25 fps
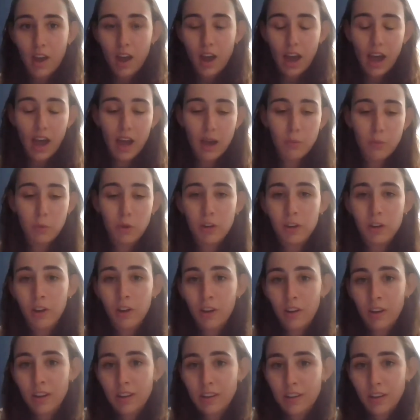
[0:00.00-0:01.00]
I work
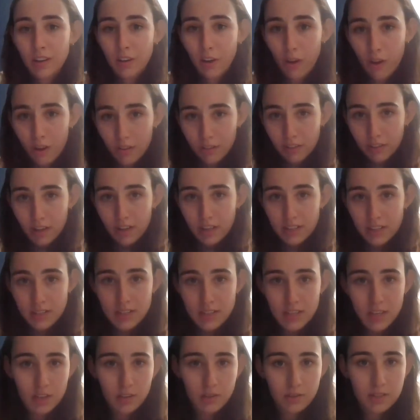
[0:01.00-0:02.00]
on an online
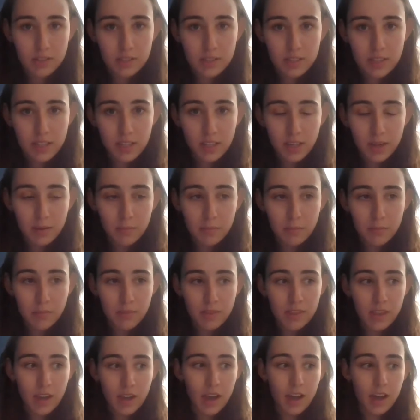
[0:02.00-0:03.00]
sales
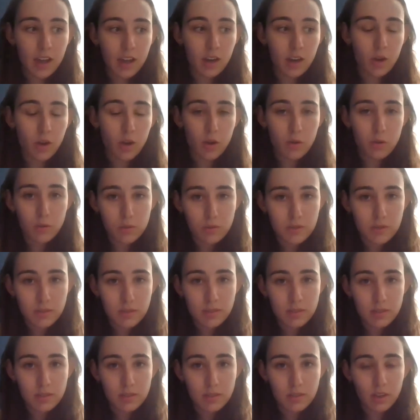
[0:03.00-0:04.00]
team that
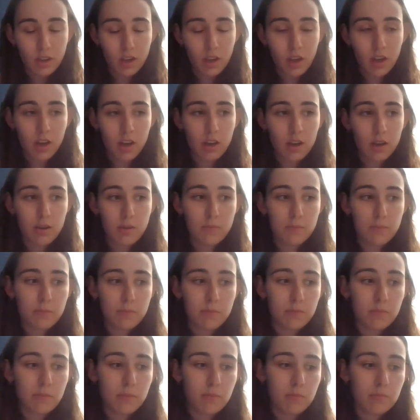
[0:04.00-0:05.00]
hosts
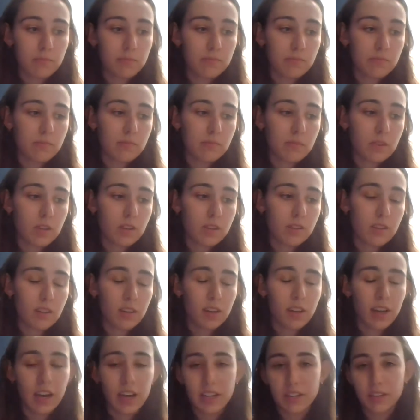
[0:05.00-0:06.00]

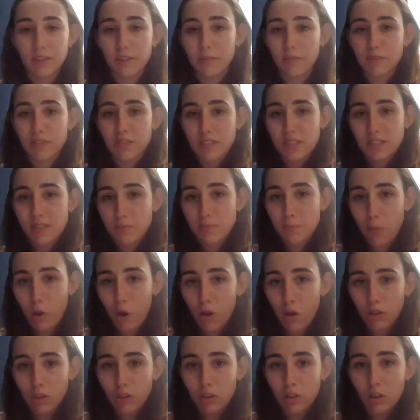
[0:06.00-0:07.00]
kind of
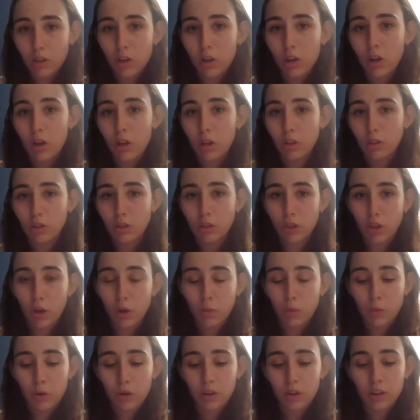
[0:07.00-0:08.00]
smaller,
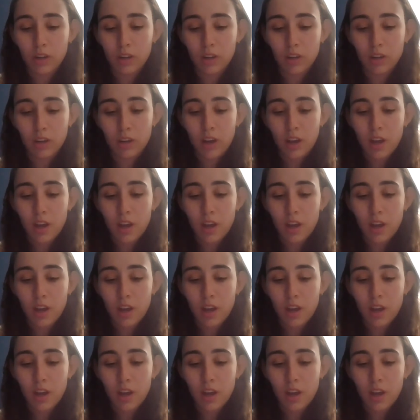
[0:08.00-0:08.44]
lower